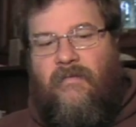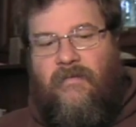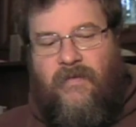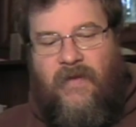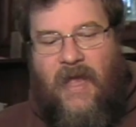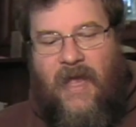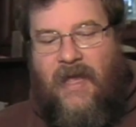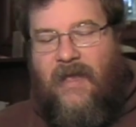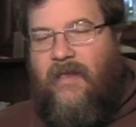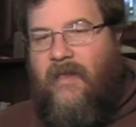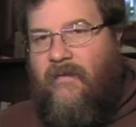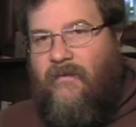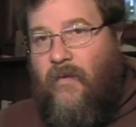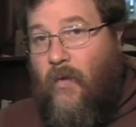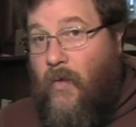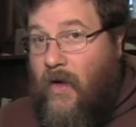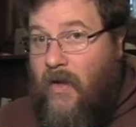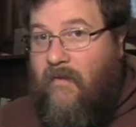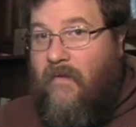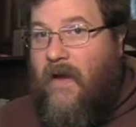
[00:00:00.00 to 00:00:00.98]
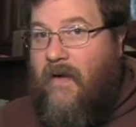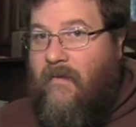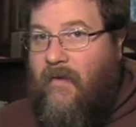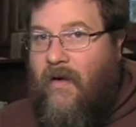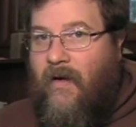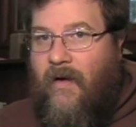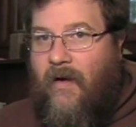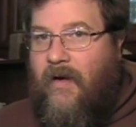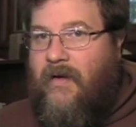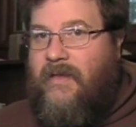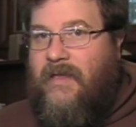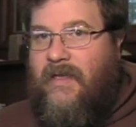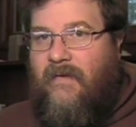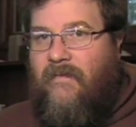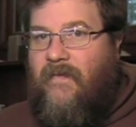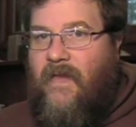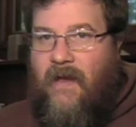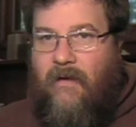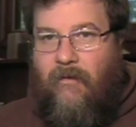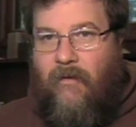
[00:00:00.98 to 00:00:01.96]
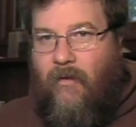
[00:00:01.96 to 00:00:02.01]
taken the 45 cards and if
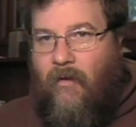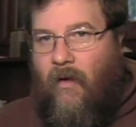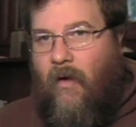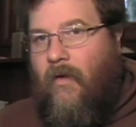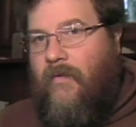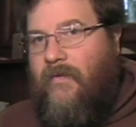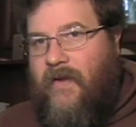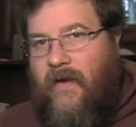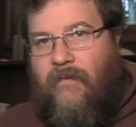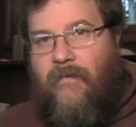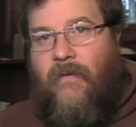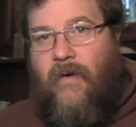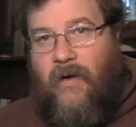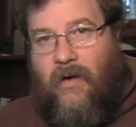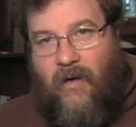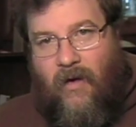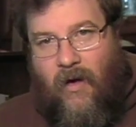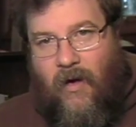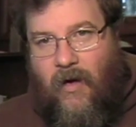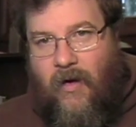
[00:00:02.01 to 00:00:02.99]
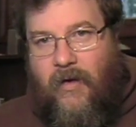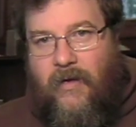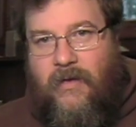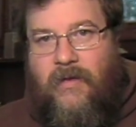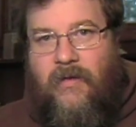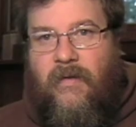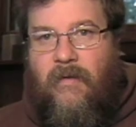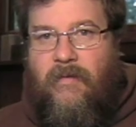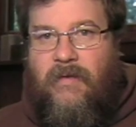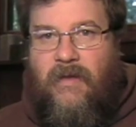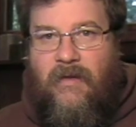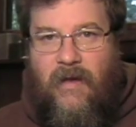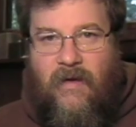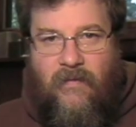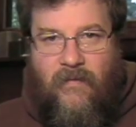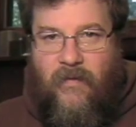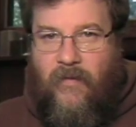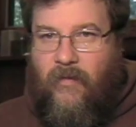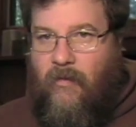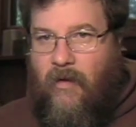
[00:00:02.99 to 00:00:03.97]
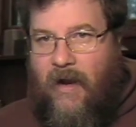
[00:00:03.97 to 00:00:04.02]
they were all different cards, so there was a lot
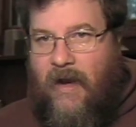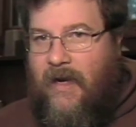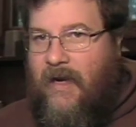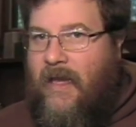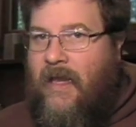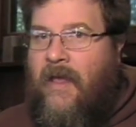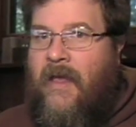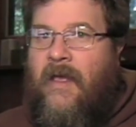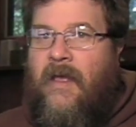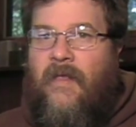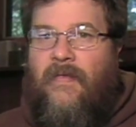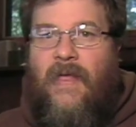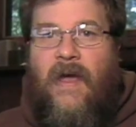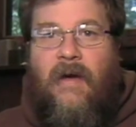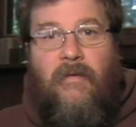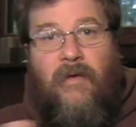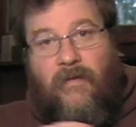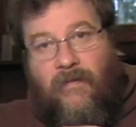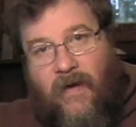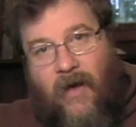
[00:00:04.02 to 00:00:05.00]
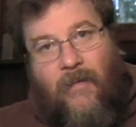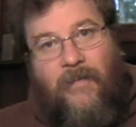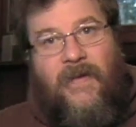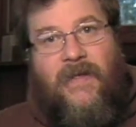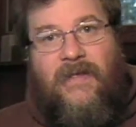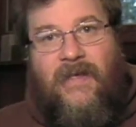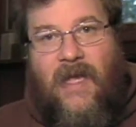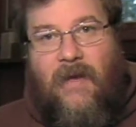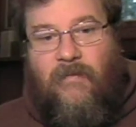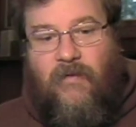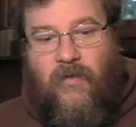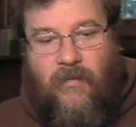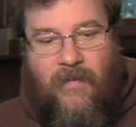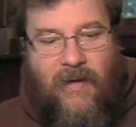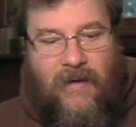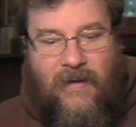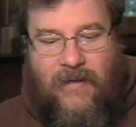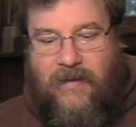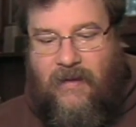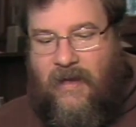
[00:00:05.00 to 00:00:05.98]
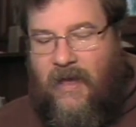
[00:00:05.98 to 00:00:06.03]
of variety, that would have helped this game
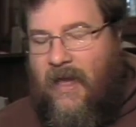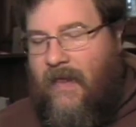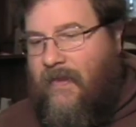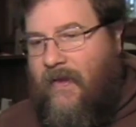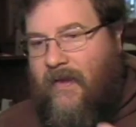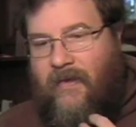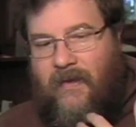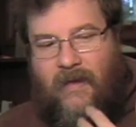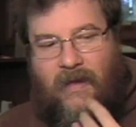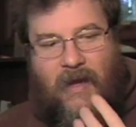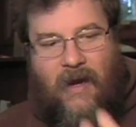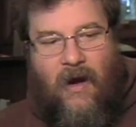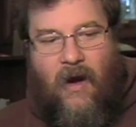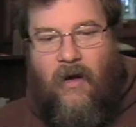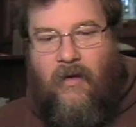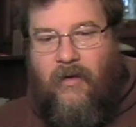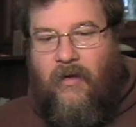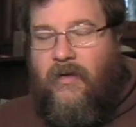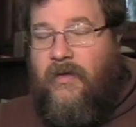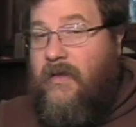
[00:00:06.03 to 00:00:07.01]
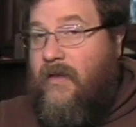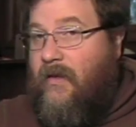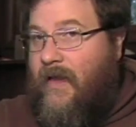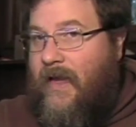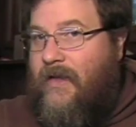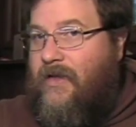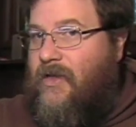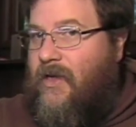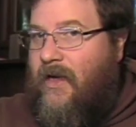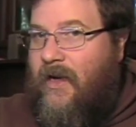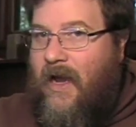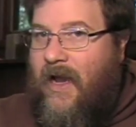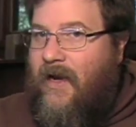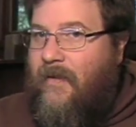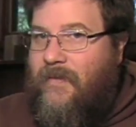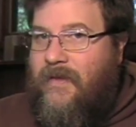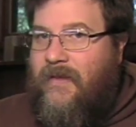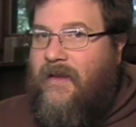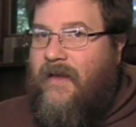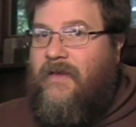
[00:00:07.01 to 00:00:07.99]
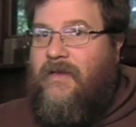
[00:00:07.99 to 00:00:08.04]
tremendously. I think the character selection and
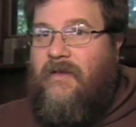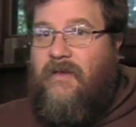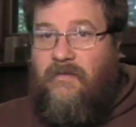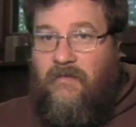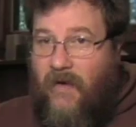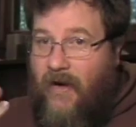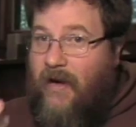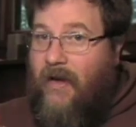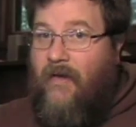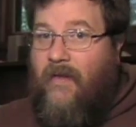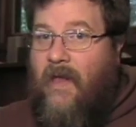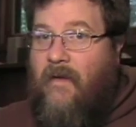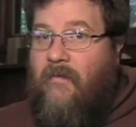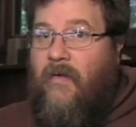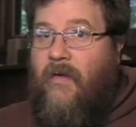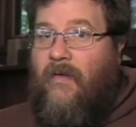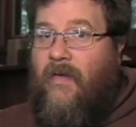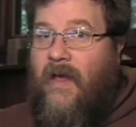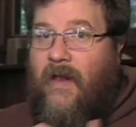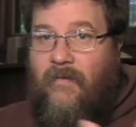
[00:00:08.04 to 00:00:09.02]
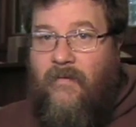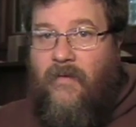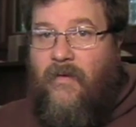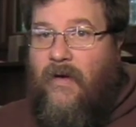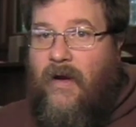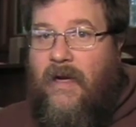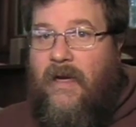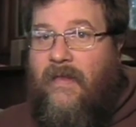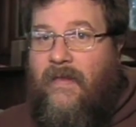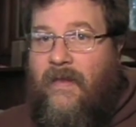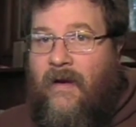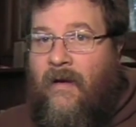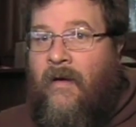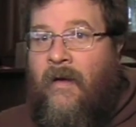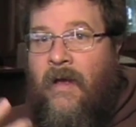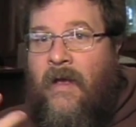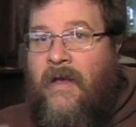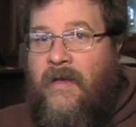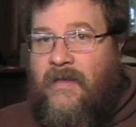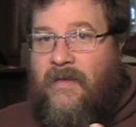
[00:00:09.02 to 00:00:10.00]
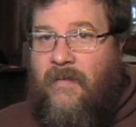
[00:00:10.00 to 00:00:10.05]
item selection is very clever. A lot of variety there.
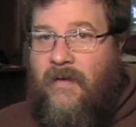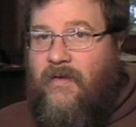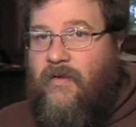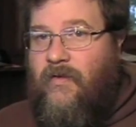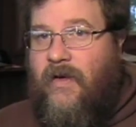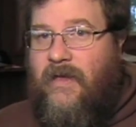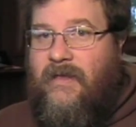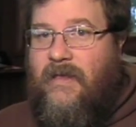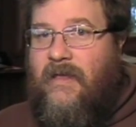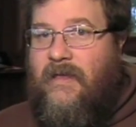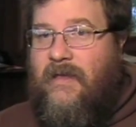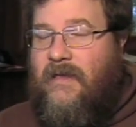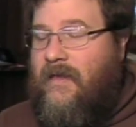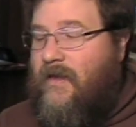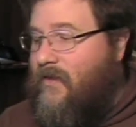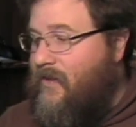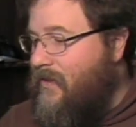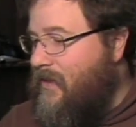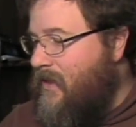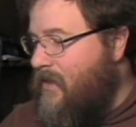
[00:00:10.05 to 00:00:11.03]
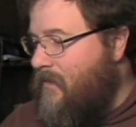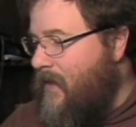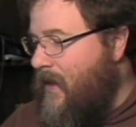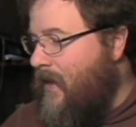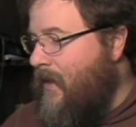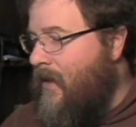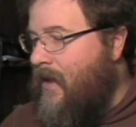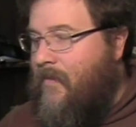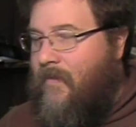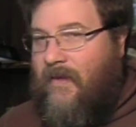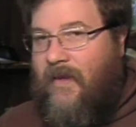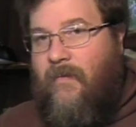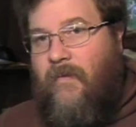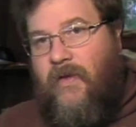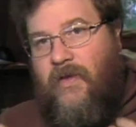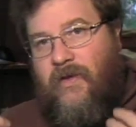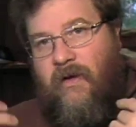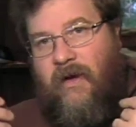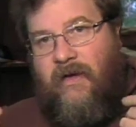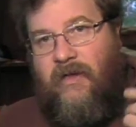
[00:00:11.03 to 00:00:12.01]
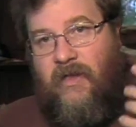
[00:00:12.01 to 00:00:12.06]
Some interesting decisions to make, but then
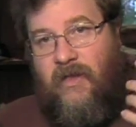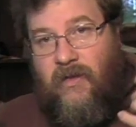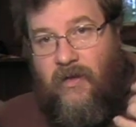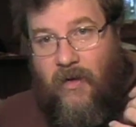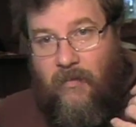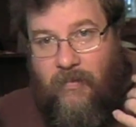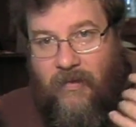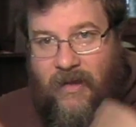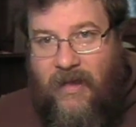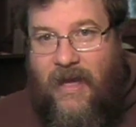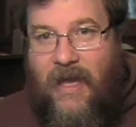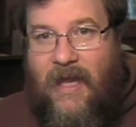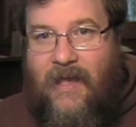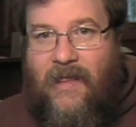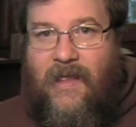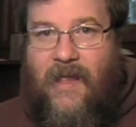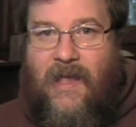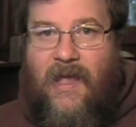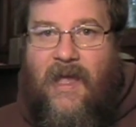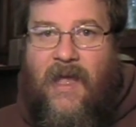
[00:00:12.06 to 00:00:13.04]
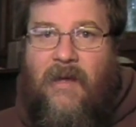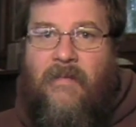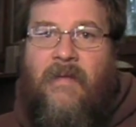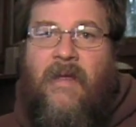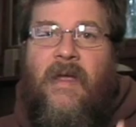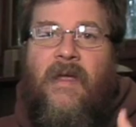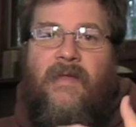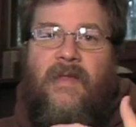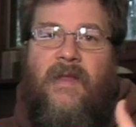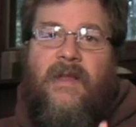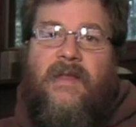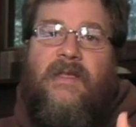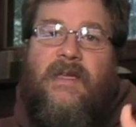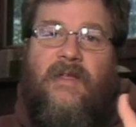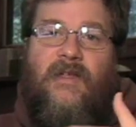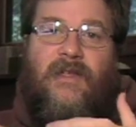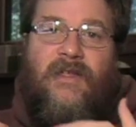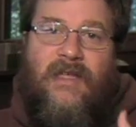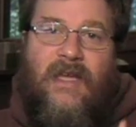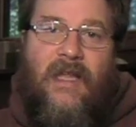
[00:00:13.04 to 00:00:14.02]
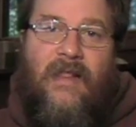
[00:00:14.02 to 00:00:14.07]
once you actually start playing the game, the
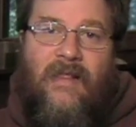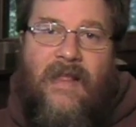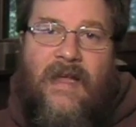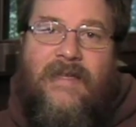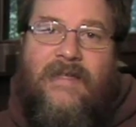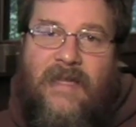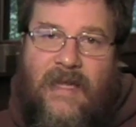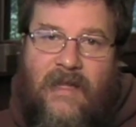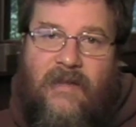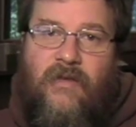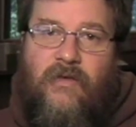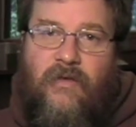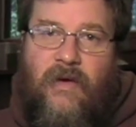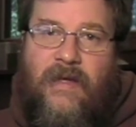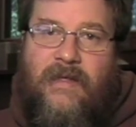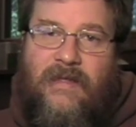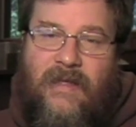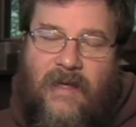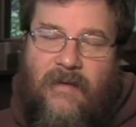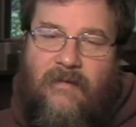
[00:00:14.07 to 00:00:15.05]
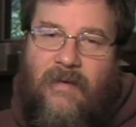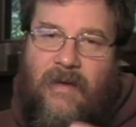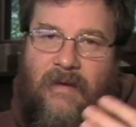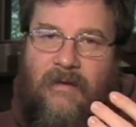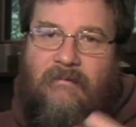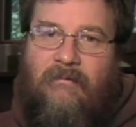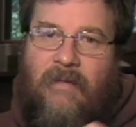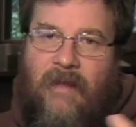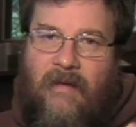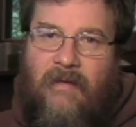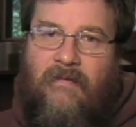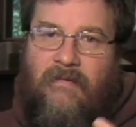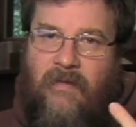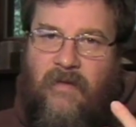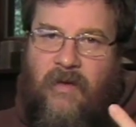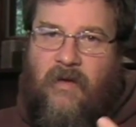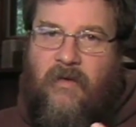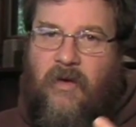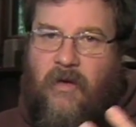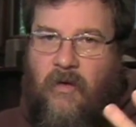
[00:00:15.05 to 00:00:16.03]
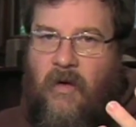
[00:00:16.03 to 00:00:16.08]
decisions get less interesting. And
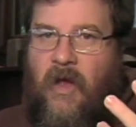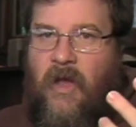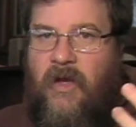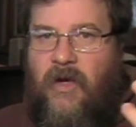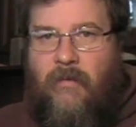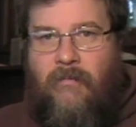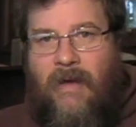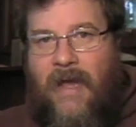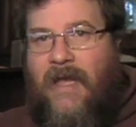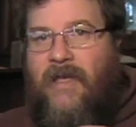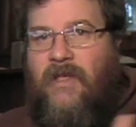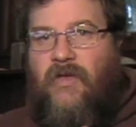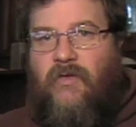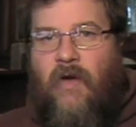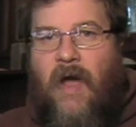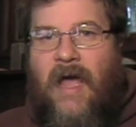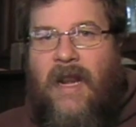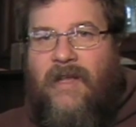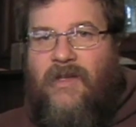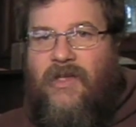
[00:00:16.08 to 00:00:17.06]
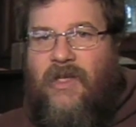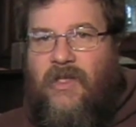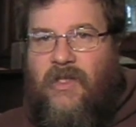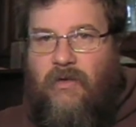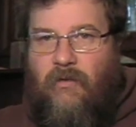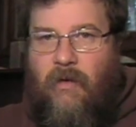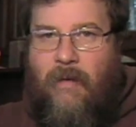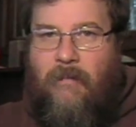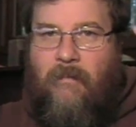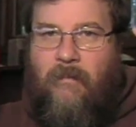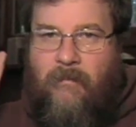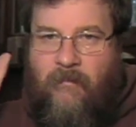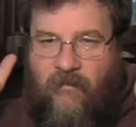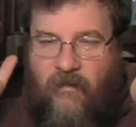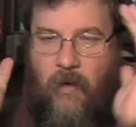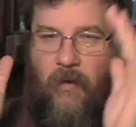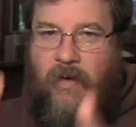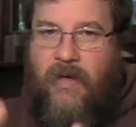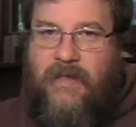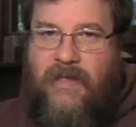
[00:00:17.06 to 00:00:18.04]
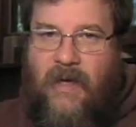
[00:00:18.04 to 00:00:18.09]
so your main strategy is, do I
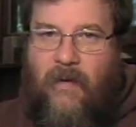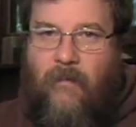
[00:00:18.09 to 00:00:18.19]
focus